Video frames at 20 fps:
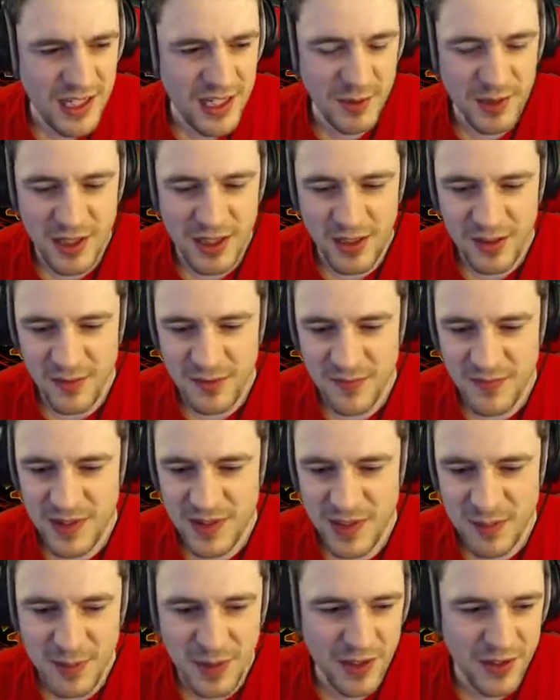go. There's a
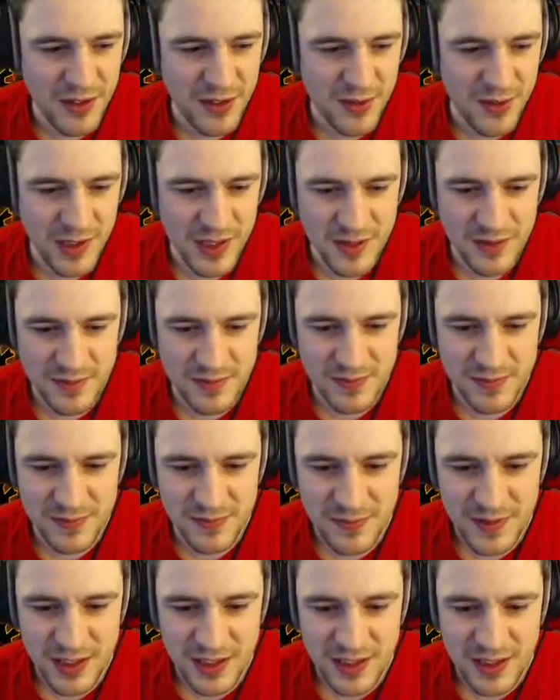Mark III Anaconda
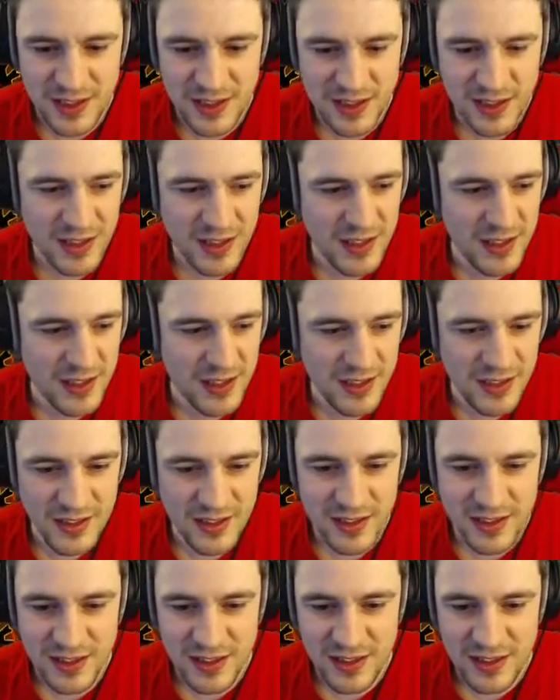with his shields mostly
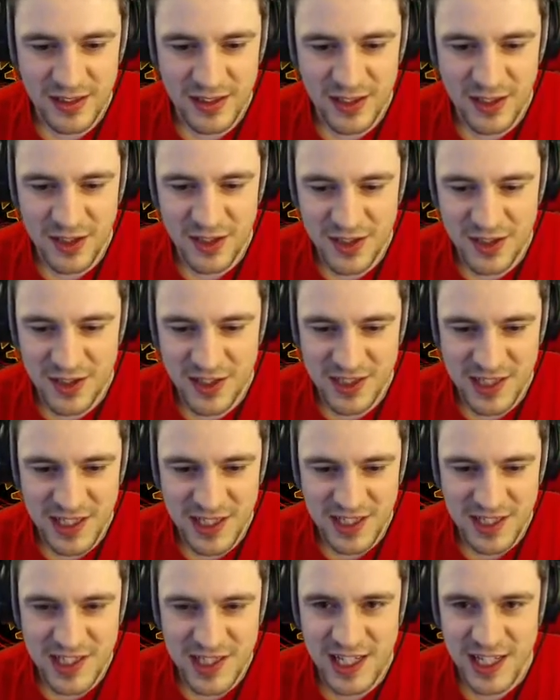down. Oh, I'm just going to take
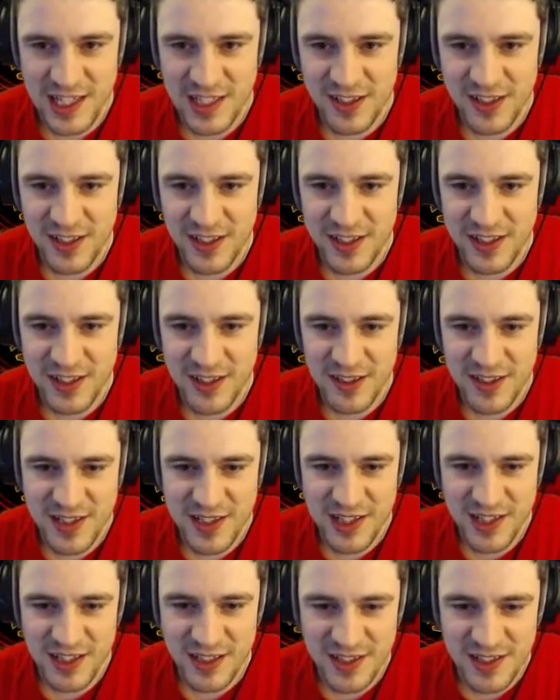this deadly guy down a
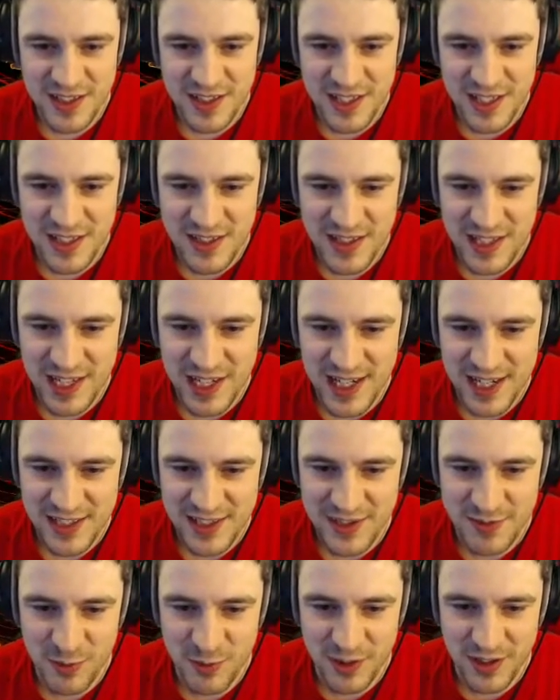second because he's the
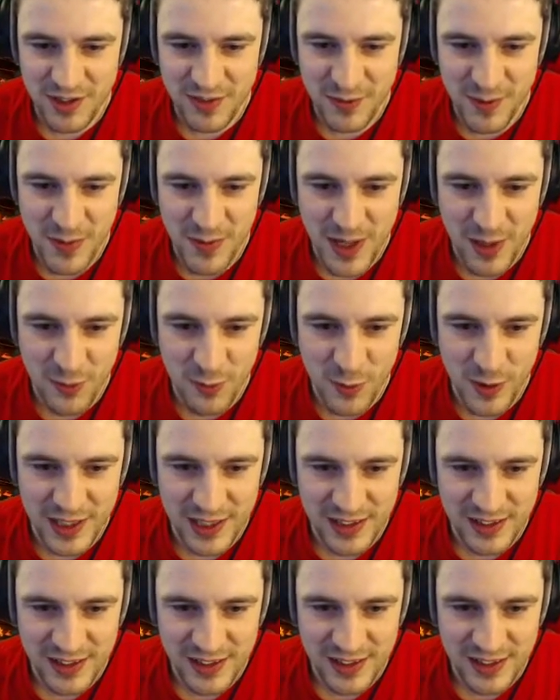last one from that
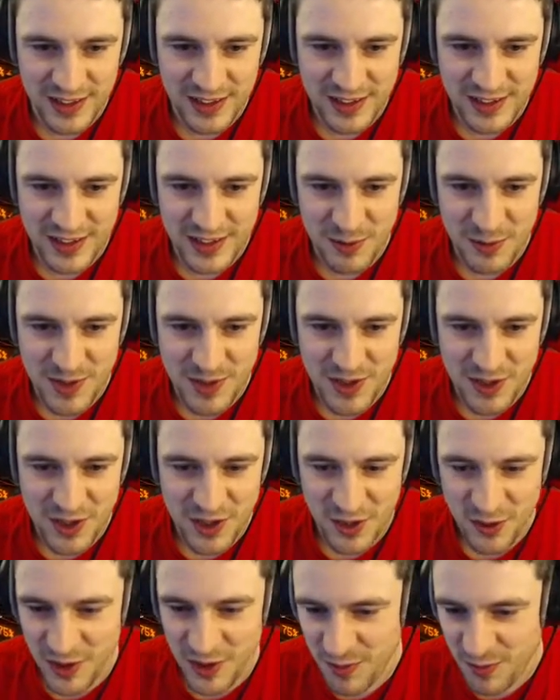wing and he wasn't
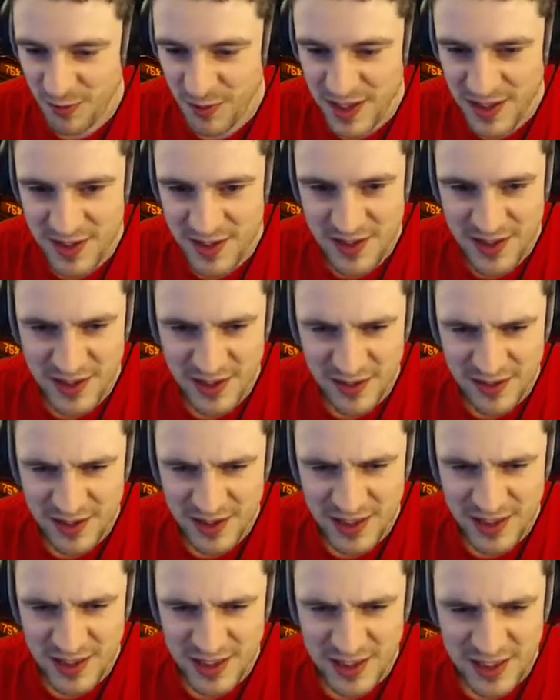showing up red, so
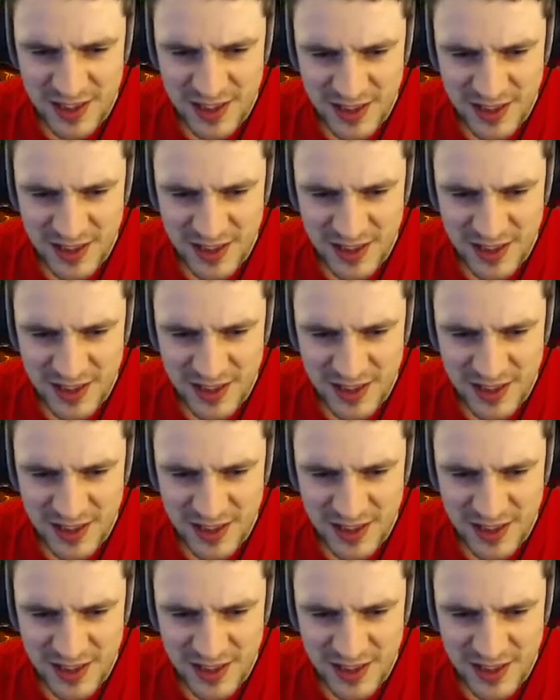let's